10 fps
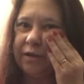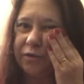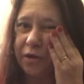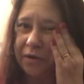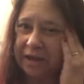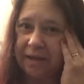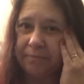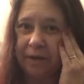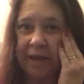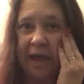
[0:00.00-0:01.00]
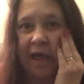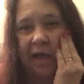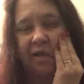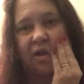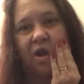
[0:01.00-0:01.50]
although I hit my
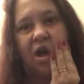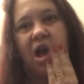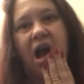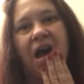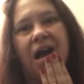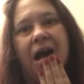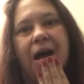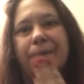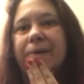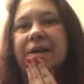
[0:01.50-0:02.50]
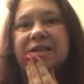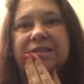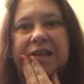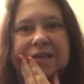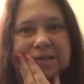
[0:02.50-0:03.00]
head, I
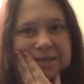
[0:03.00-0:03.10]
said